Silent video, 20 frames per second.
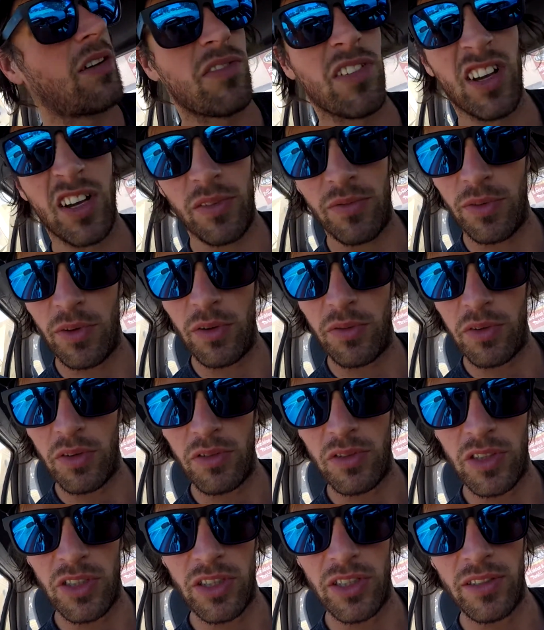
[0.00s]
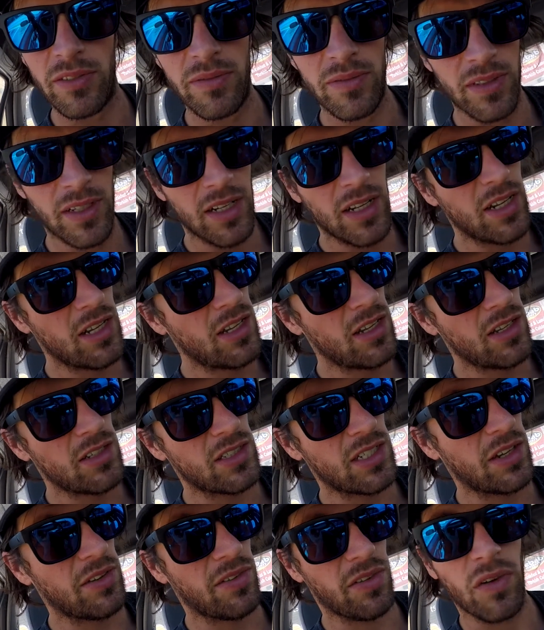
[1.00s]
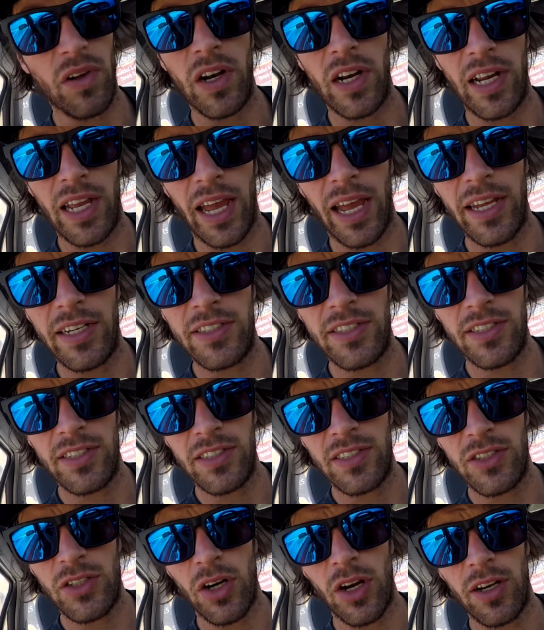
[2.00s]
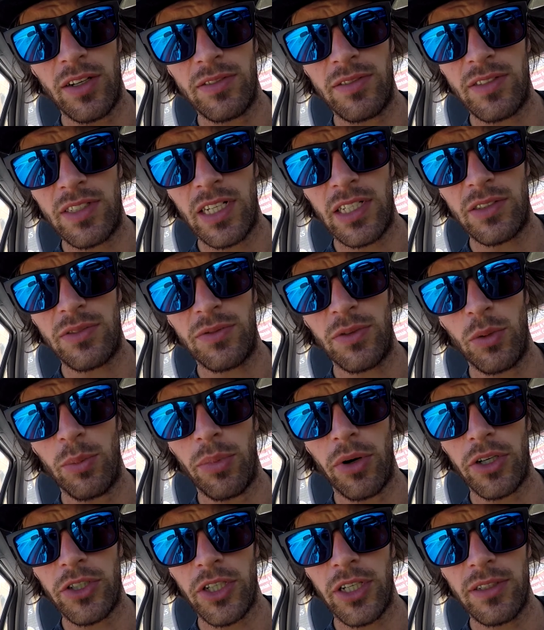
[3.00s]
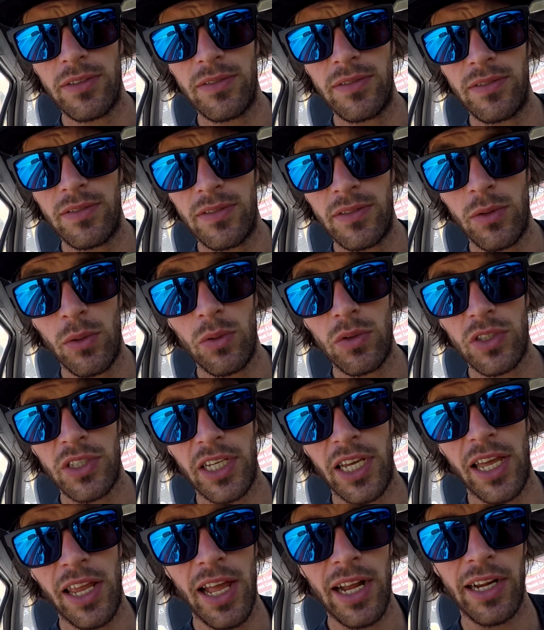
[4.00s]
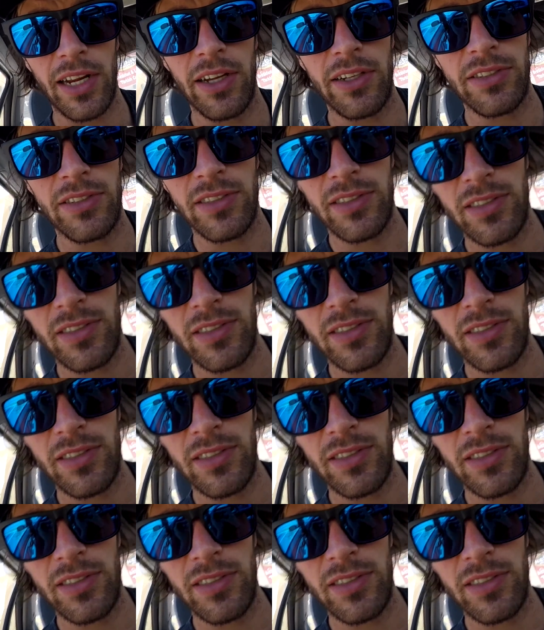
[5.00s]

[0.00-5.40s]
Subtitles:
like a fuel filter and see if they've got a gauge, try and test fuel pressure. We'll see how that goes.